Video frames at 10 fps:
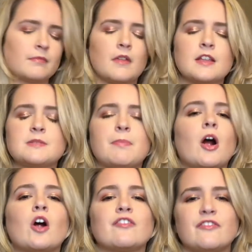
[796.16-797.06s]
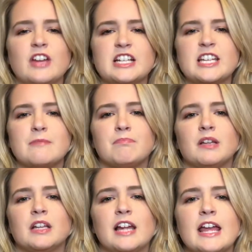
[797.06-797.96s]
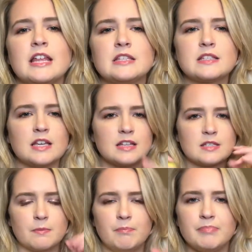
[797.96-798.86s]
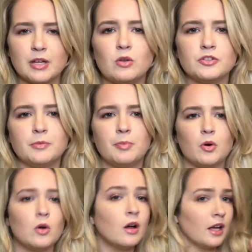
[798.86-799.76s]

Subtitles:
It's perfect. It blends. It's buildable.